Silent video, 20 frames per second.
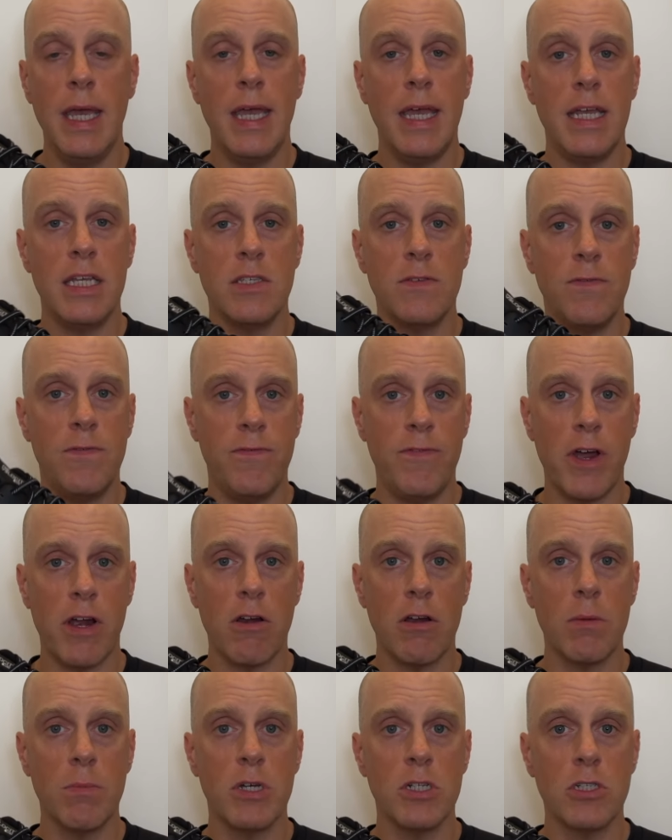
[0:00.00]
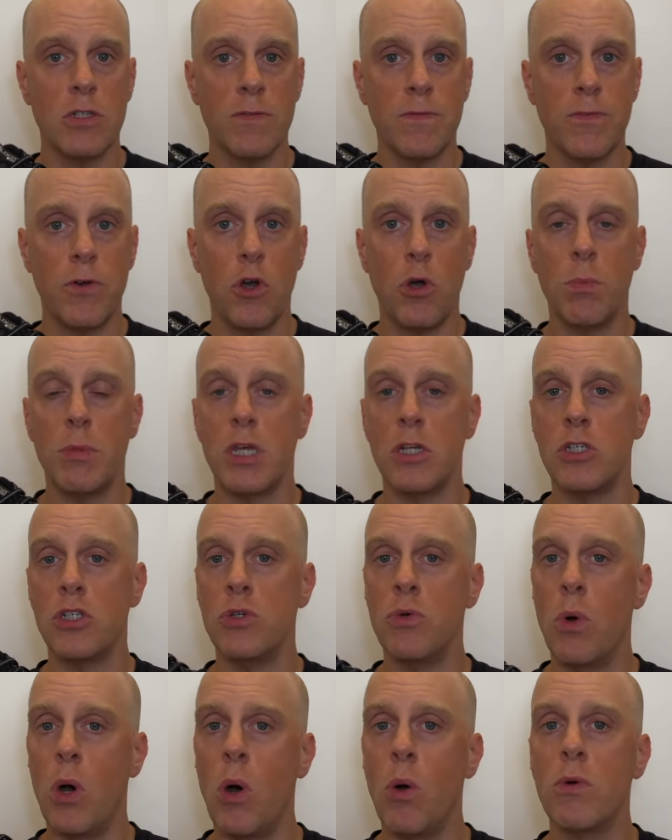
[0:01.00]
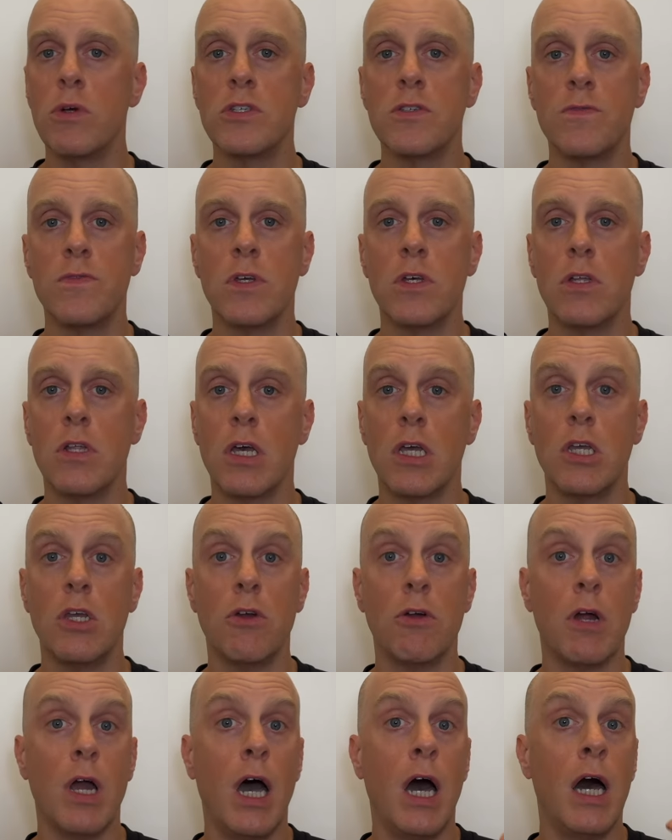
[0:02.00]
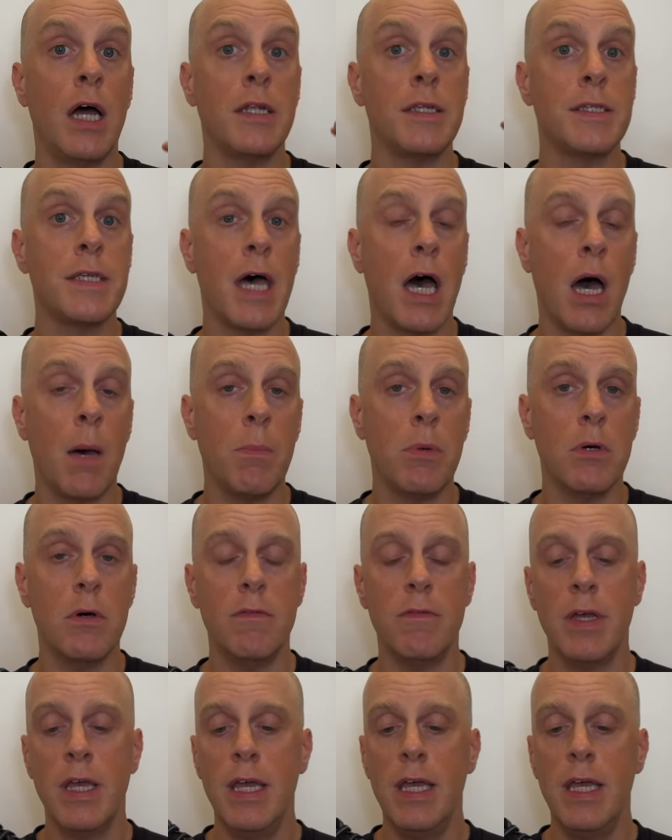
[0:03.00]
It's very much a foam that you always feel like you're on top of.